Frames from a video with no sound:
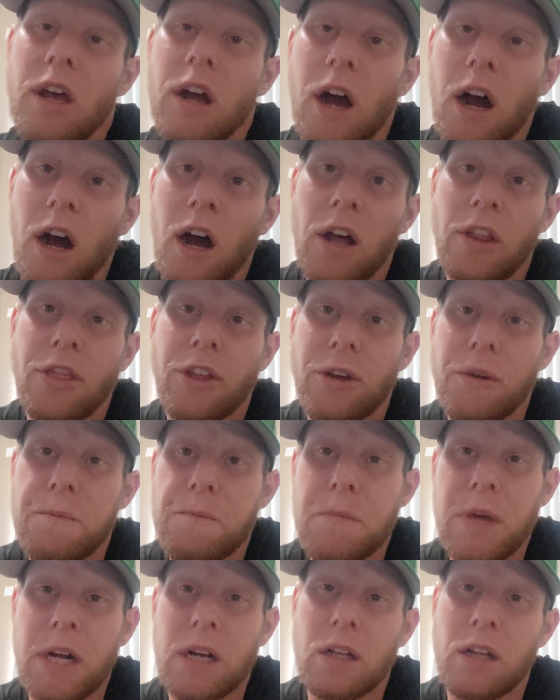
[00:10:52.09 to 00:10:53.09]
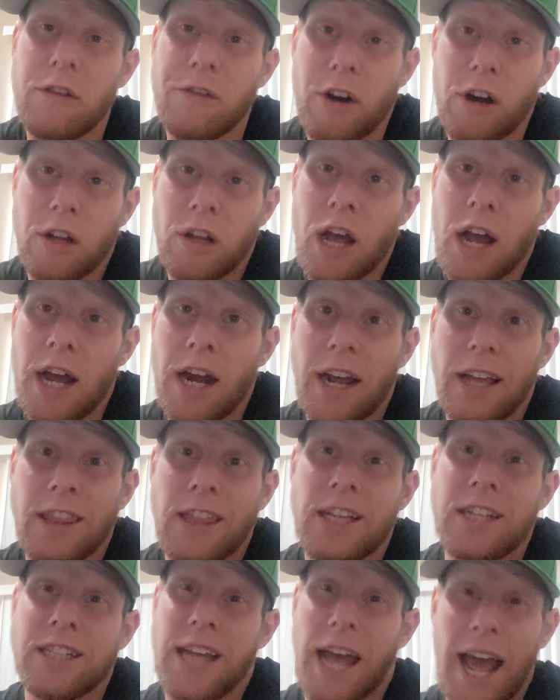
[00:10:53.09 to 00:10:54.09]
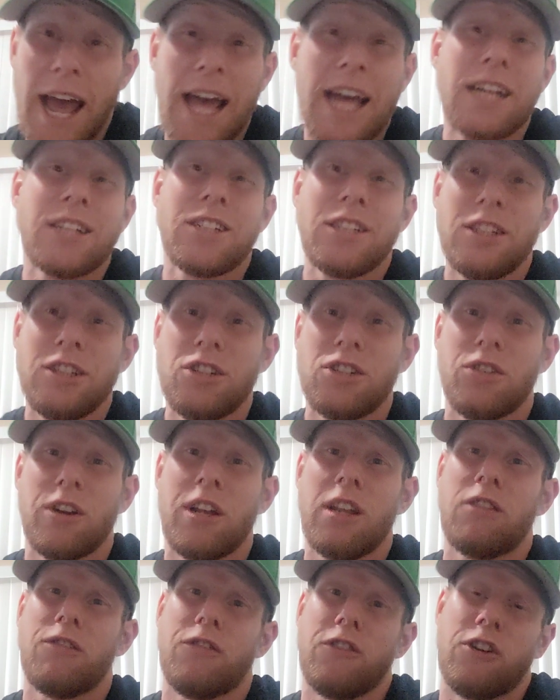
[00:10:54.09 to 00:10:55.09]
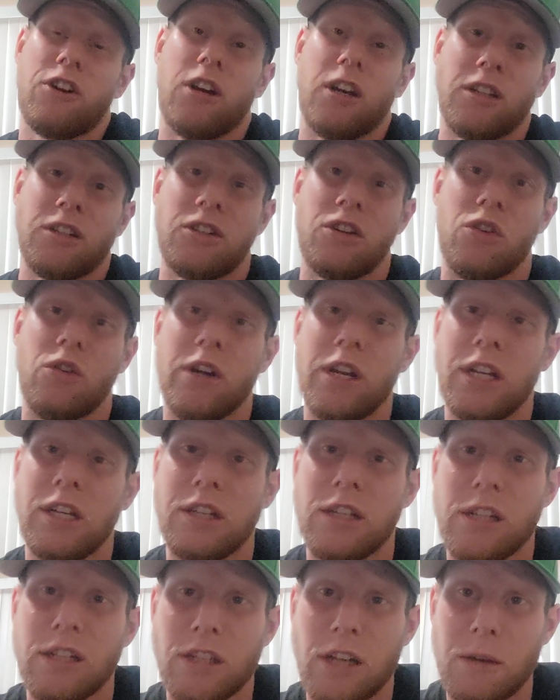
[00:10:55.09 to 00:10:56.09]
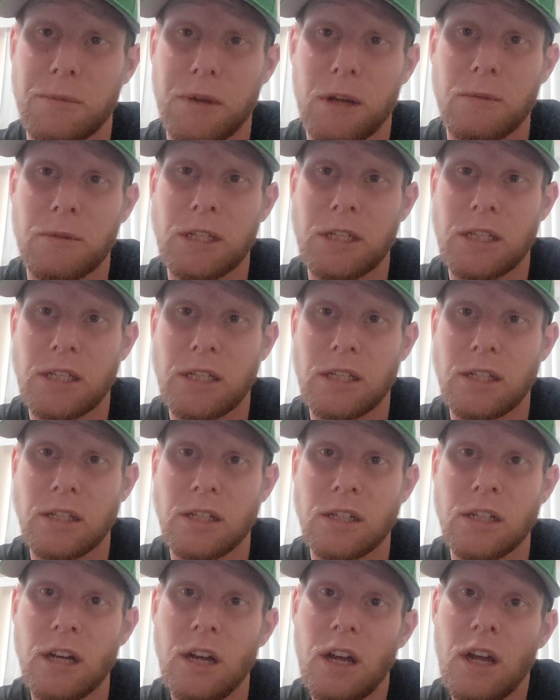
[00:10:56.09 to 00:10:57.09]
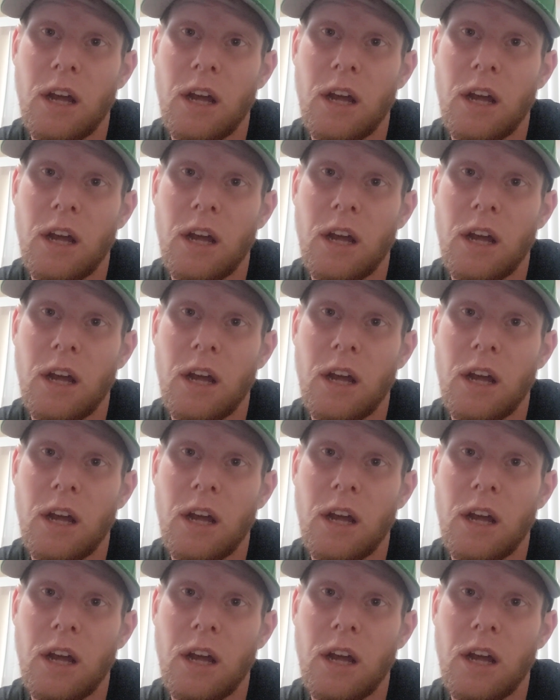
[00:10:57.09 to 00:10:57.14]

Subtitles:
The middle of our line, I think, is actually a strength for us going into this upcoming season.